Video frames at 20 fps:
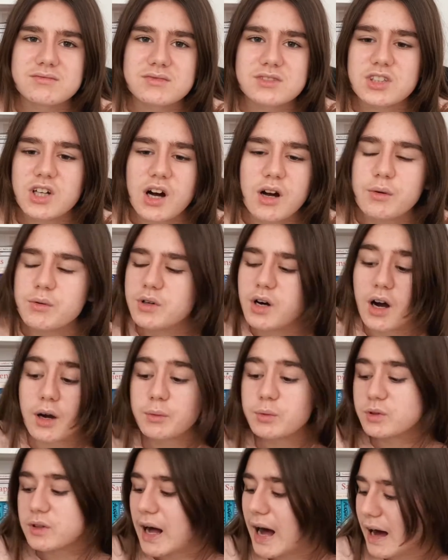I
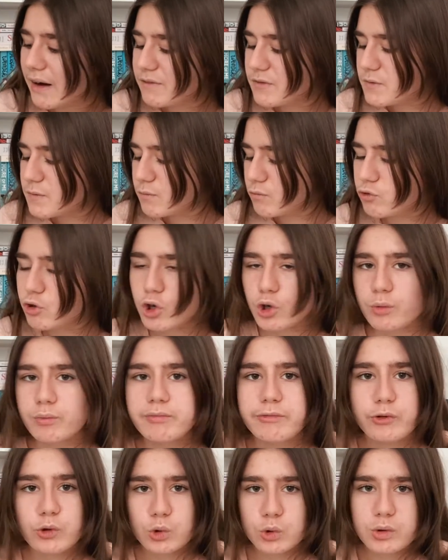will have room
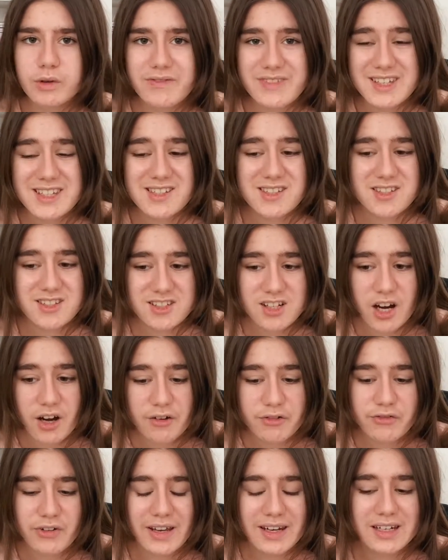for all of this
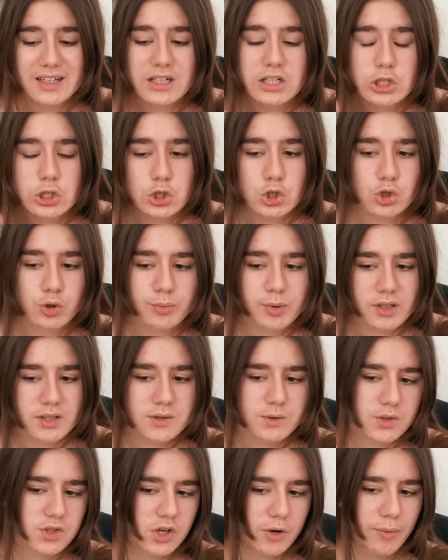stuff and any new books
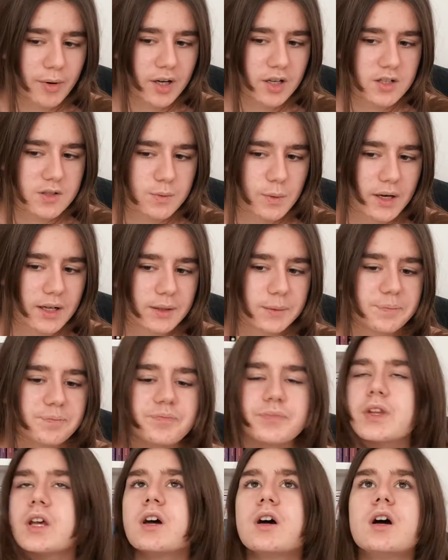which I buy as well.
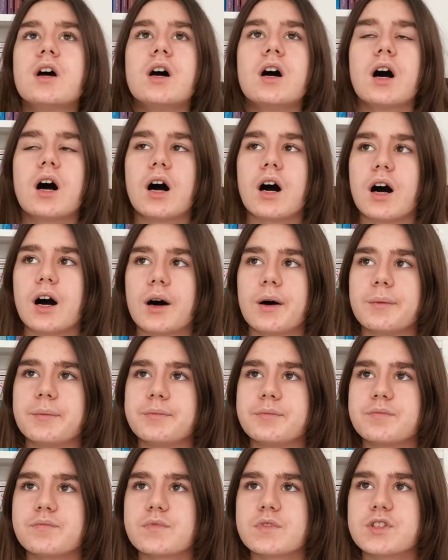
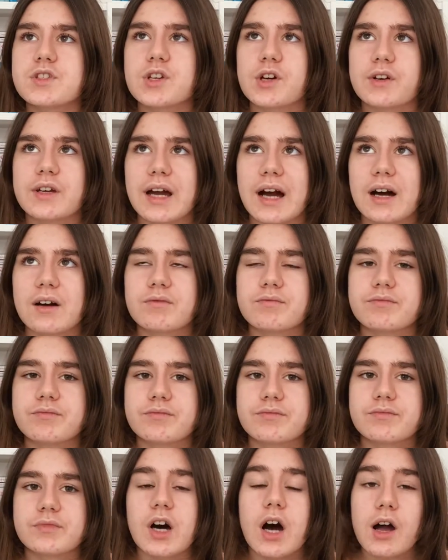So yeah,
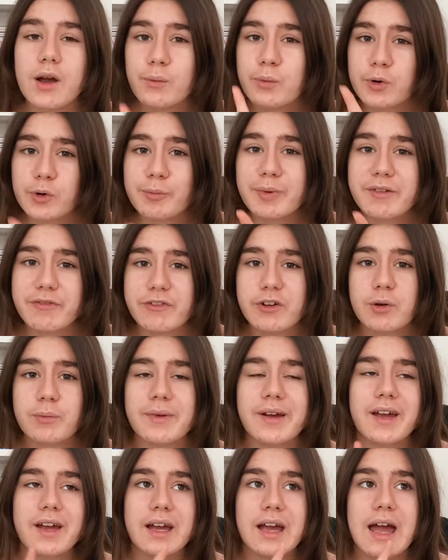I will be
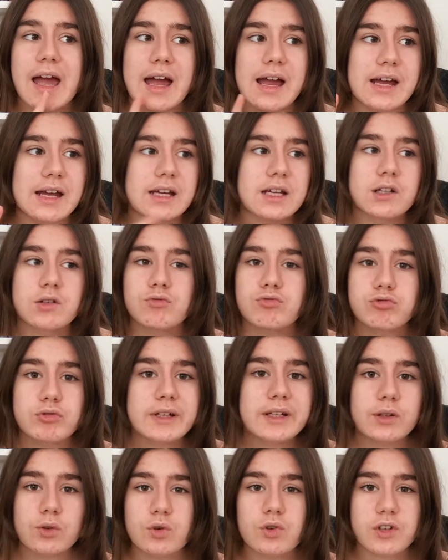filming a
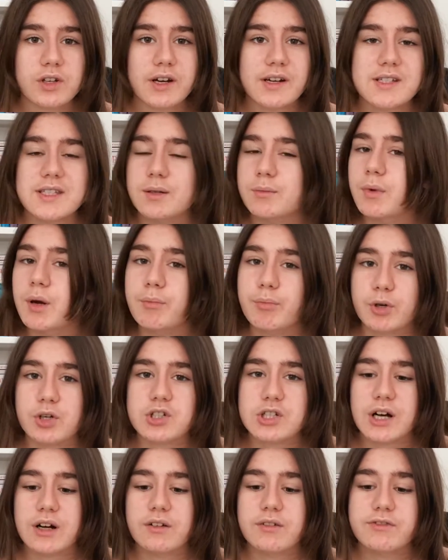reorganizing my
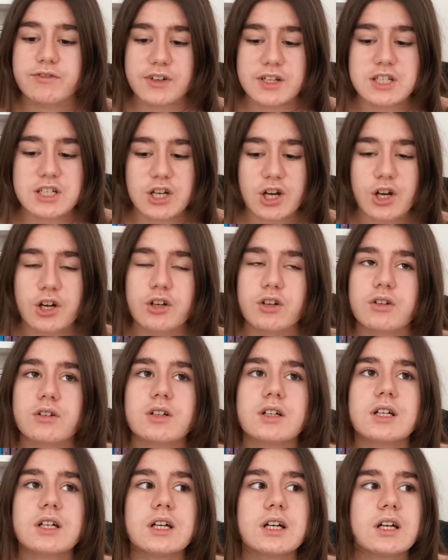bookshelf video
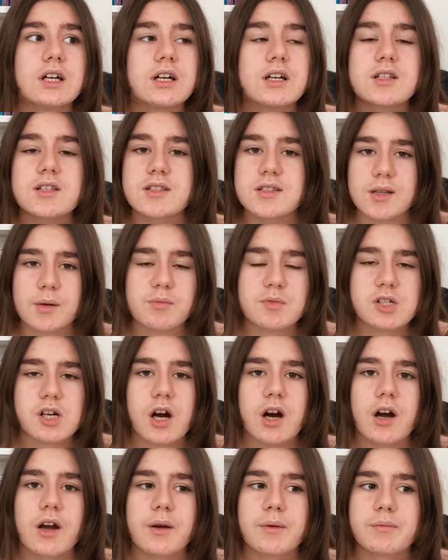
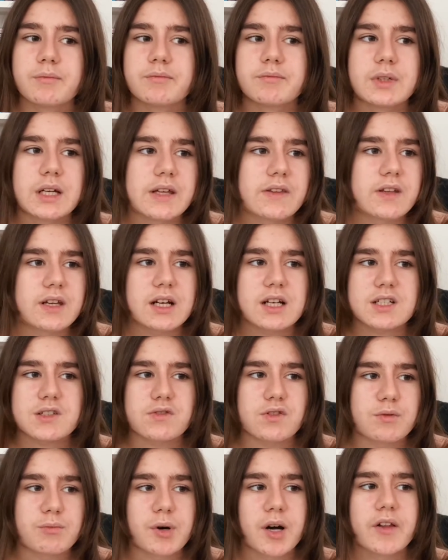sometime in the next
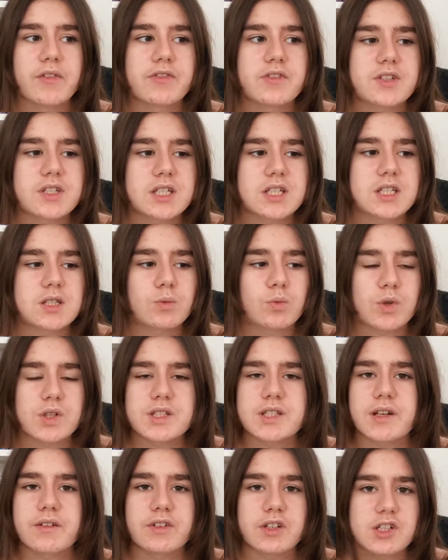few months
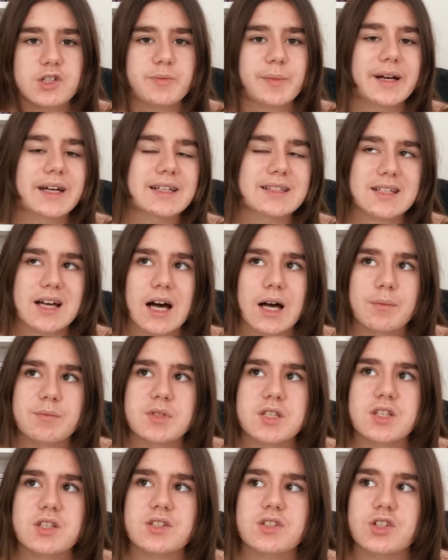once I finish my
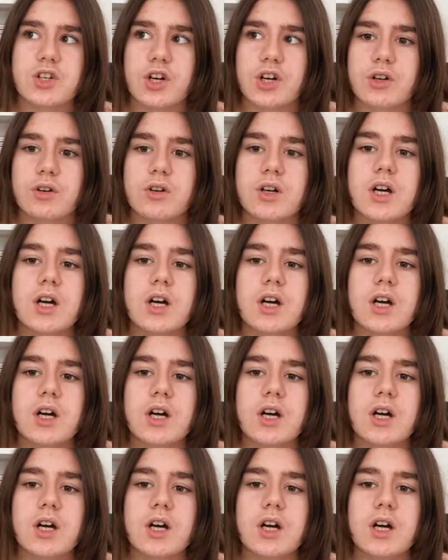exams, so